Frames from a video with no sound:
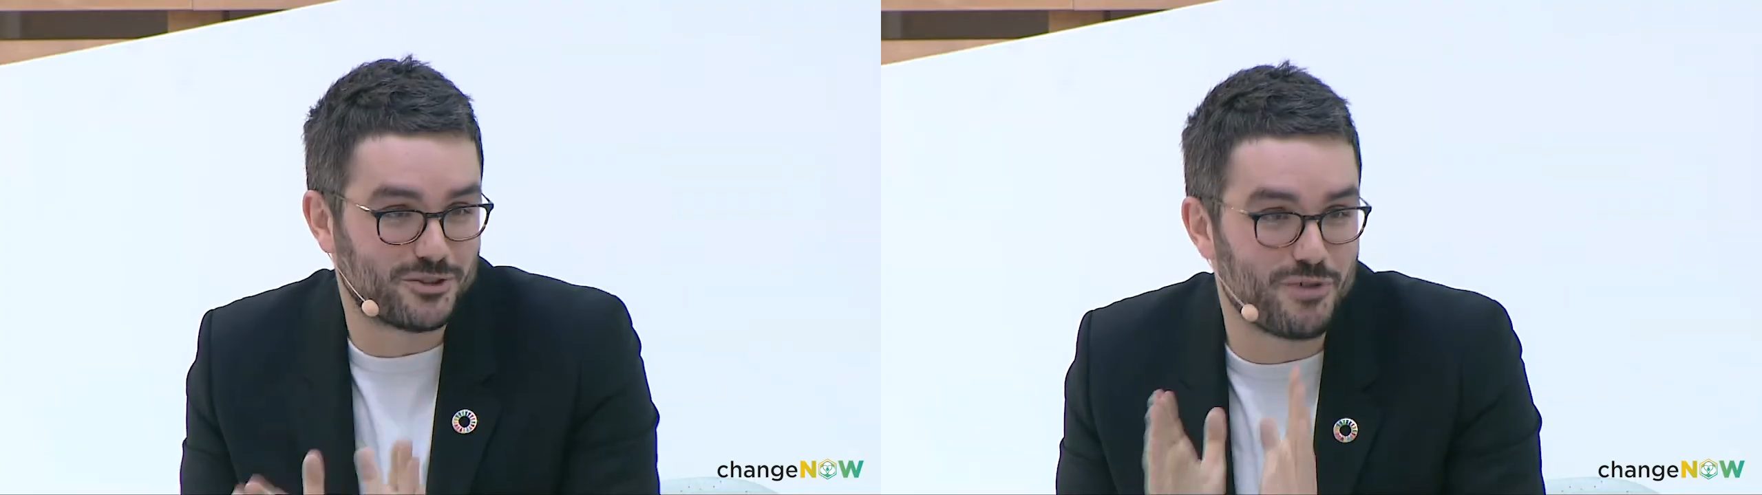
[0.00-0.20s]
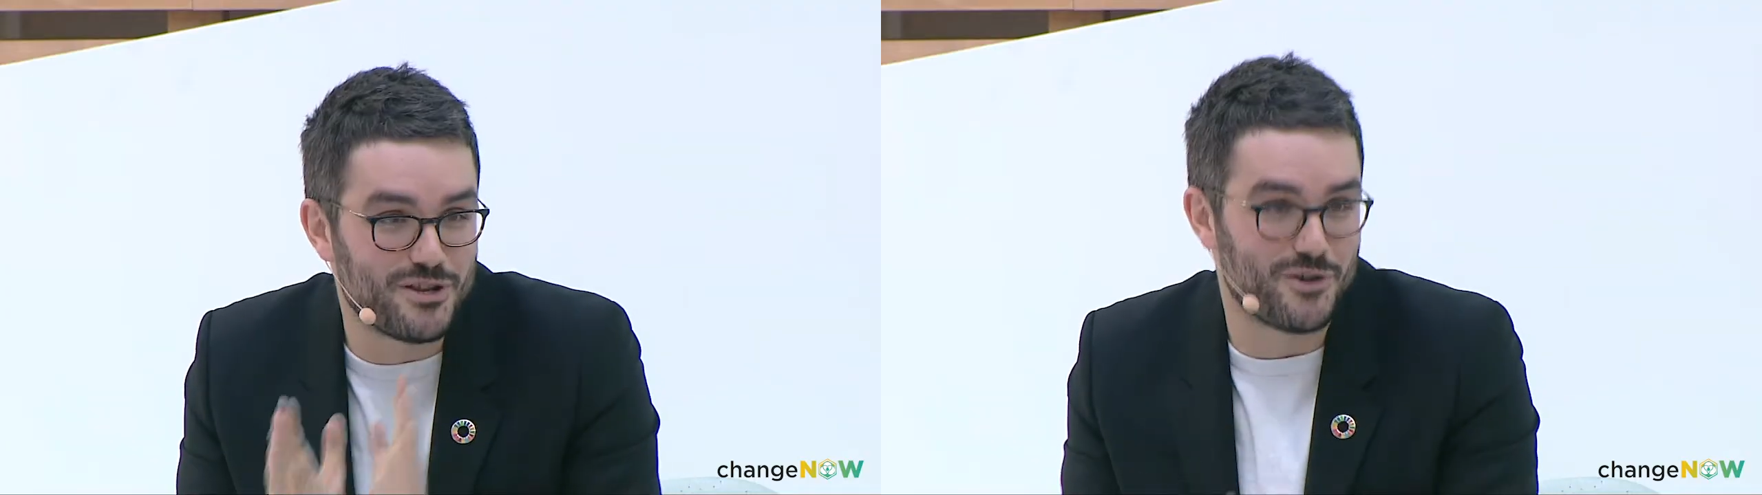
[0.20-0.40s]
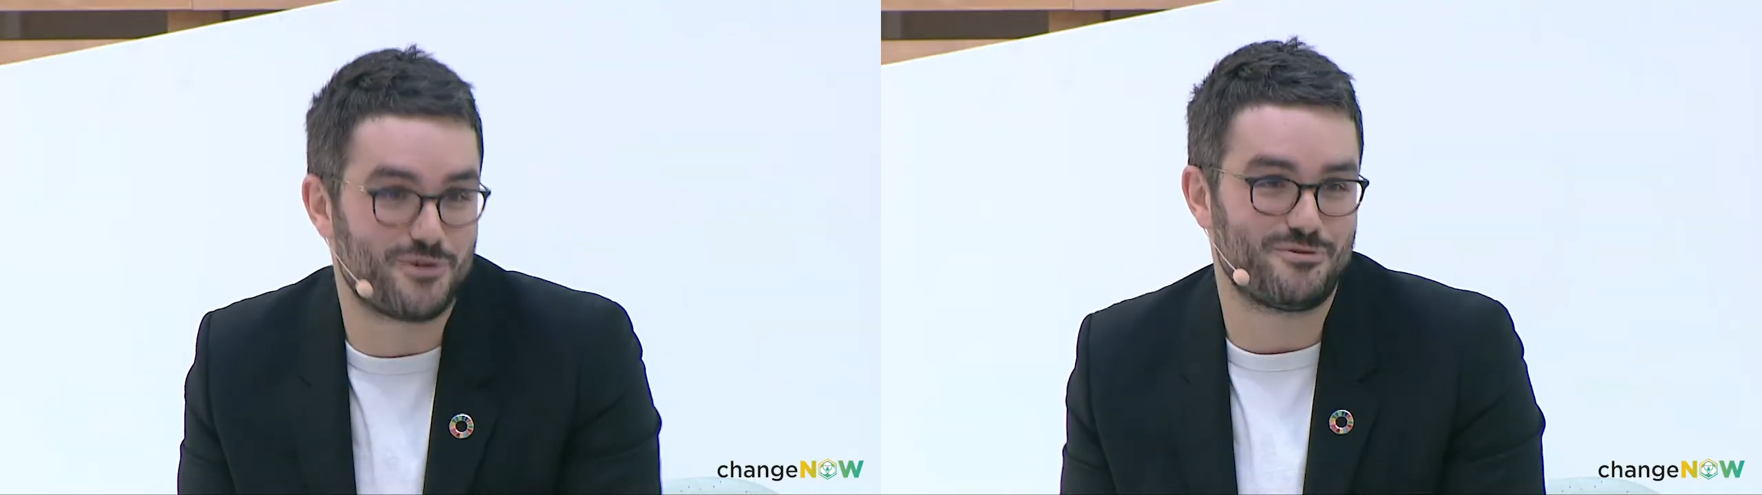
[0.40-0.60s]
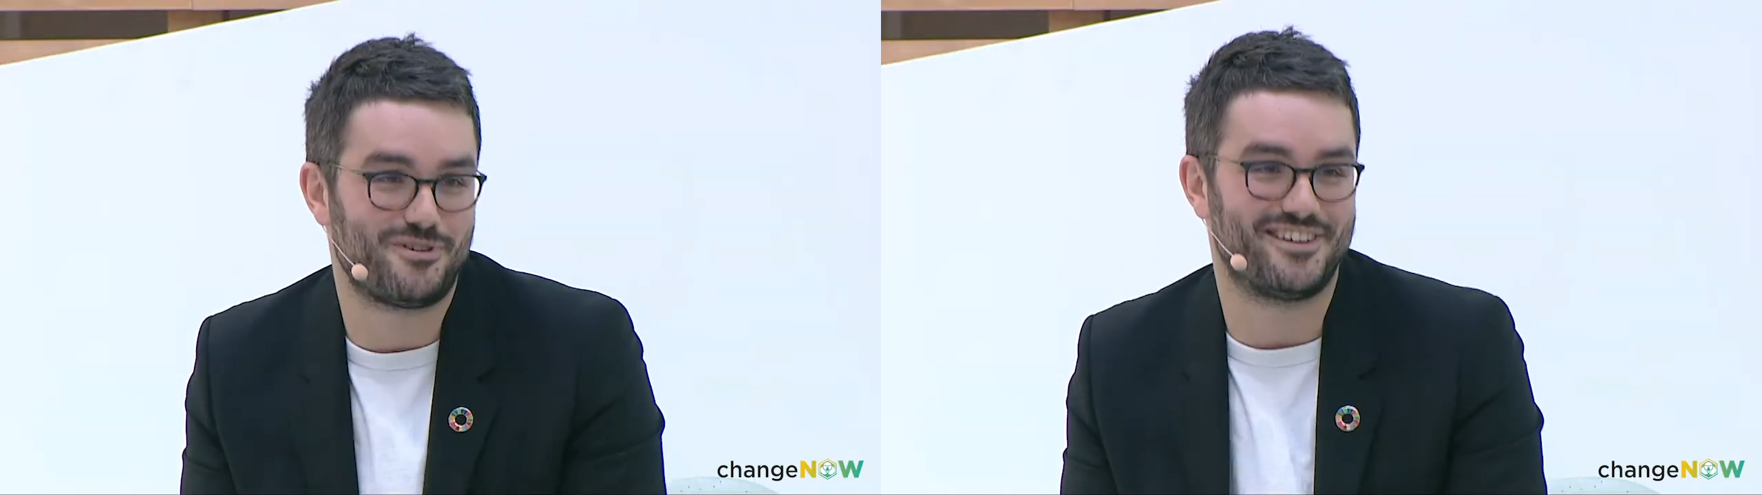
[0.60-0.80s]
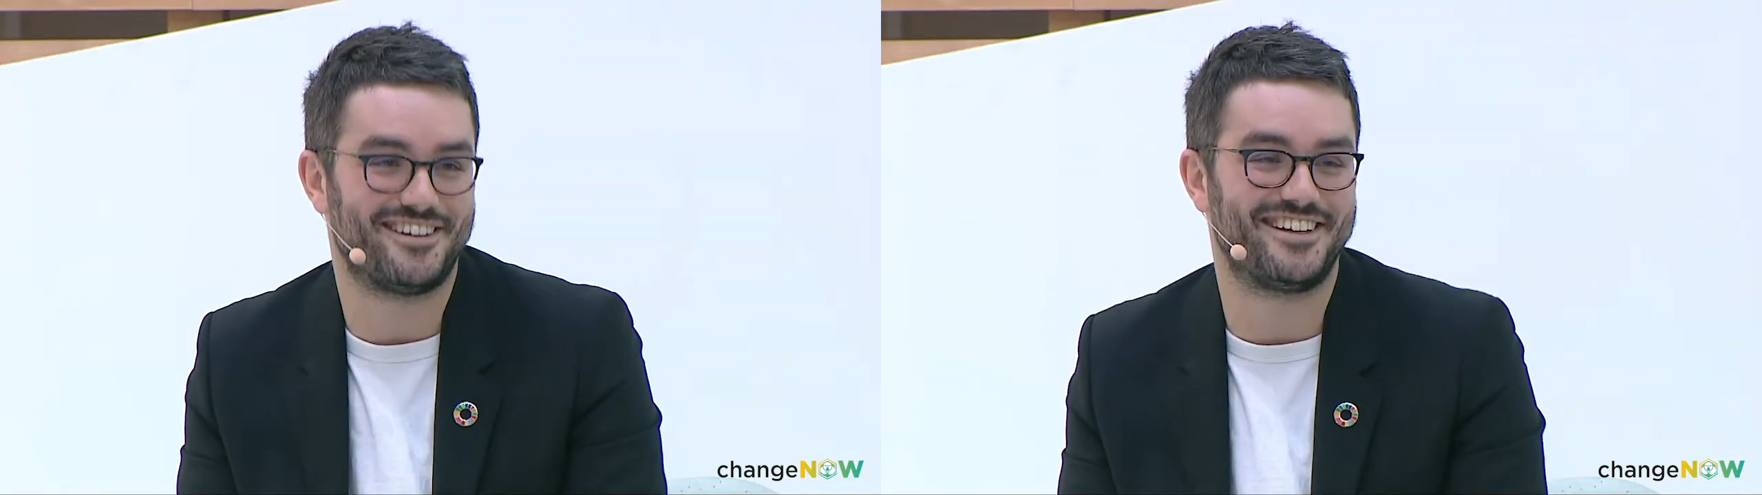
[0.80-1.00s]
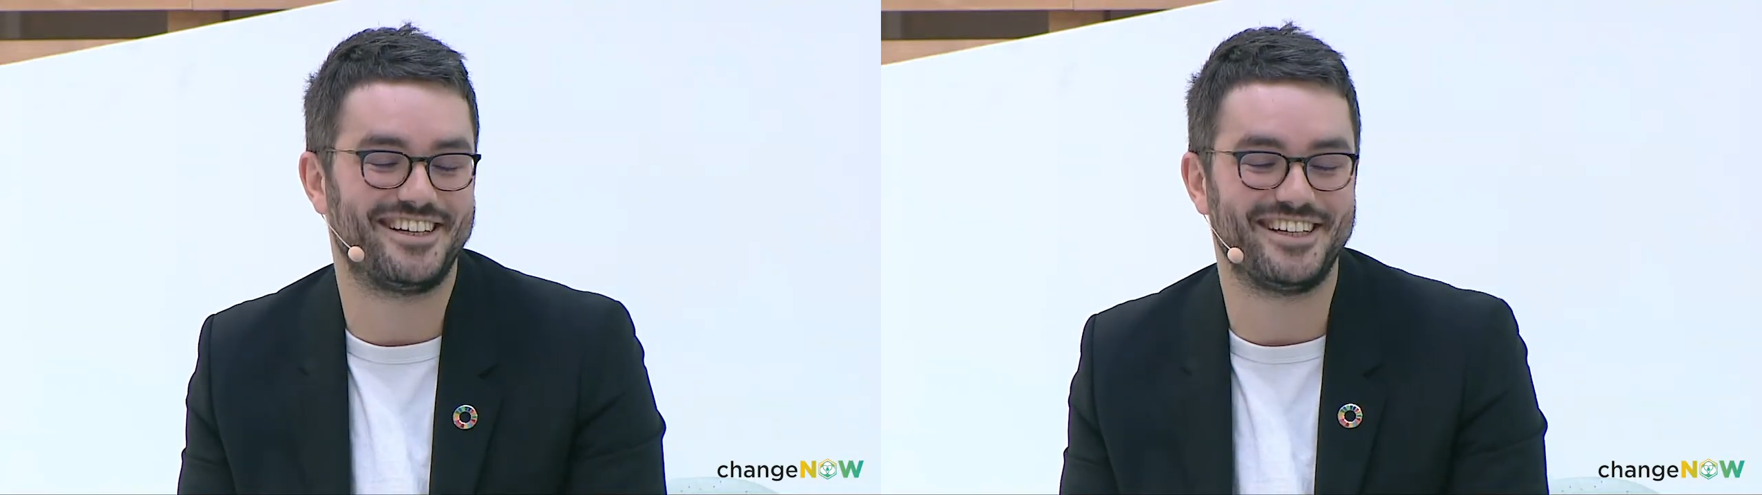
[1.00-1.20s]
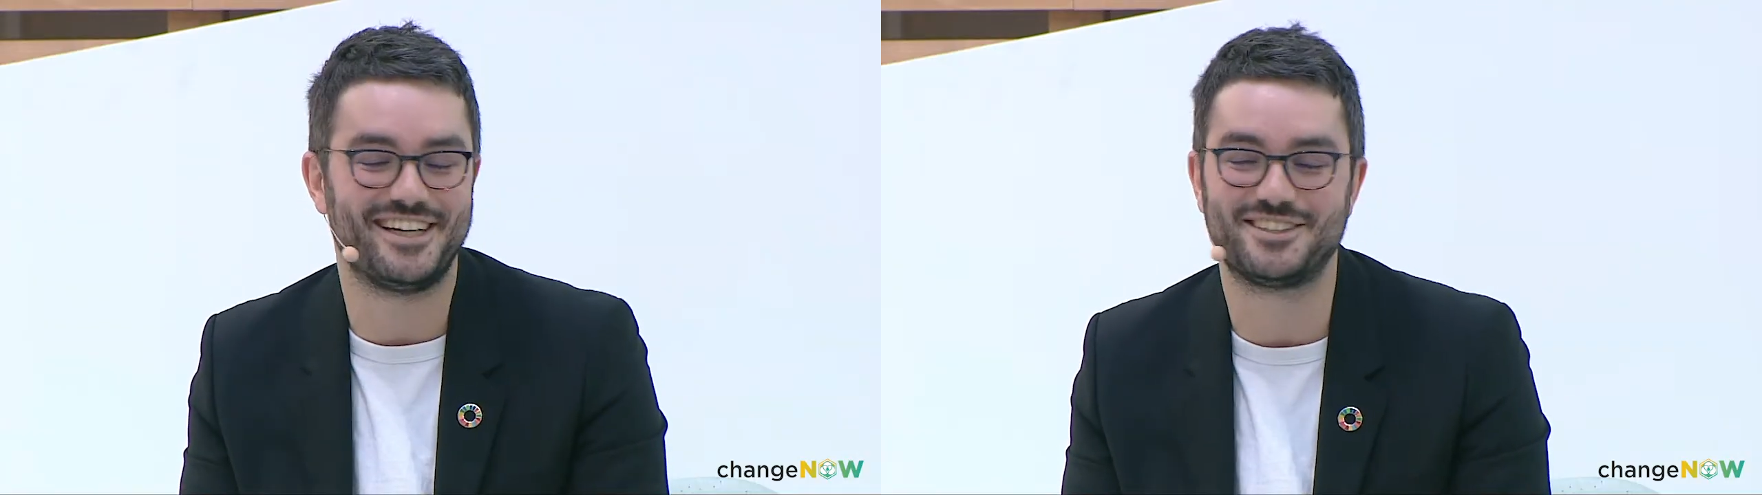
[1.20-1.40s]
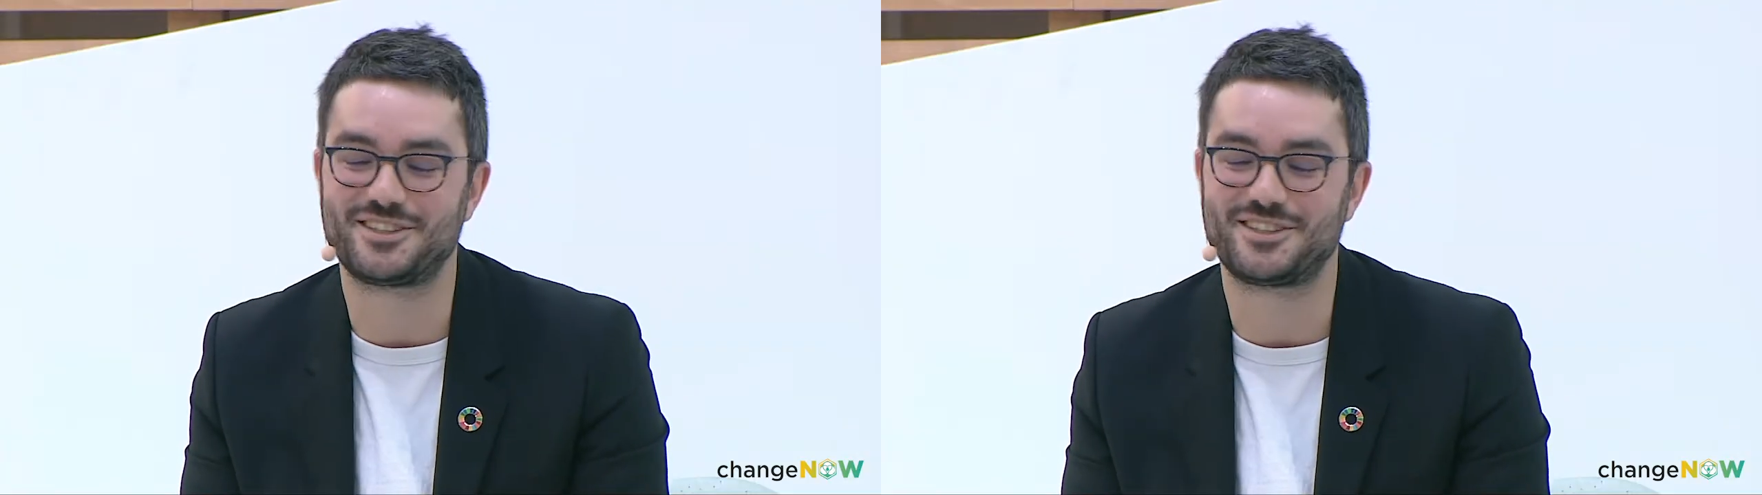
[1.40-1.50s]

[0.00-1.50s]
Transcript: we know it's